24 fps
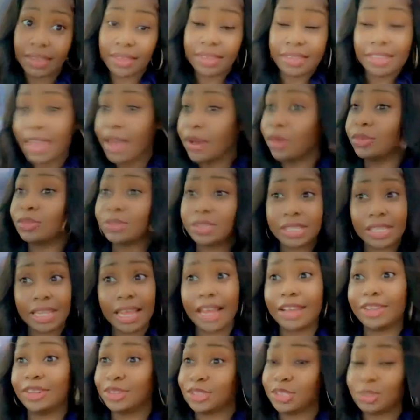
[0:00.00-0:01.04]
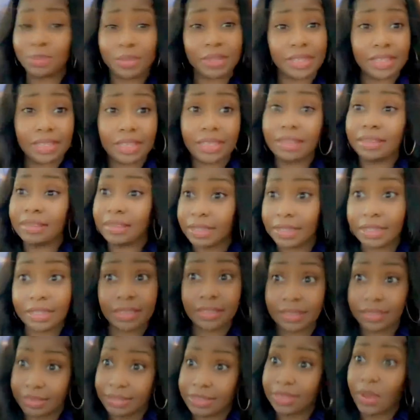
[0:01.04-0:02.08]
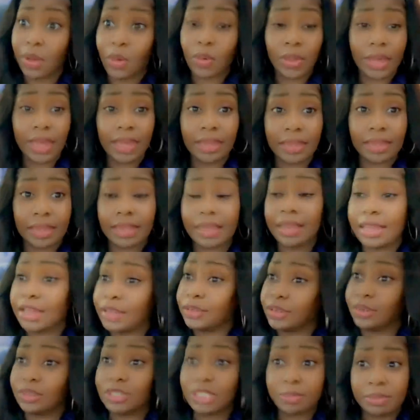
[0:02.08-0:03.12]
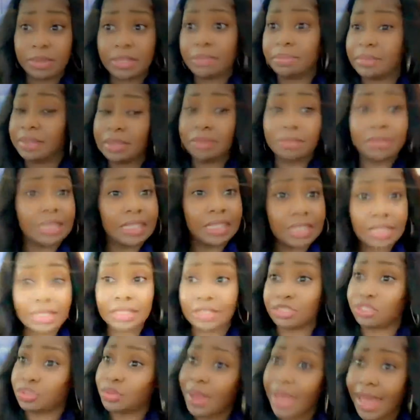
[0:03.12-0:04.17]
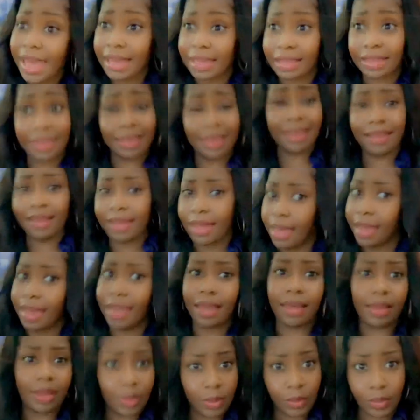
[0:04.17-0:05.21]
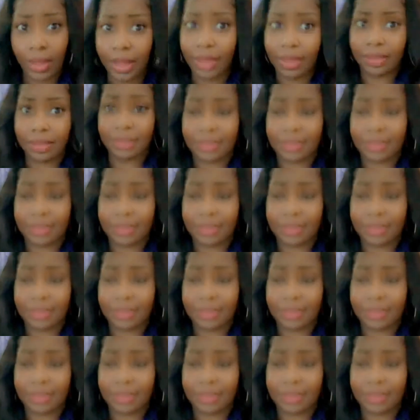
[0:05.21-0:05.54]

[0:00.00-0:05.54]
Y'all wanna see how Nurse Bee get lit, okay? Nurse Bee being nearly on track, okay?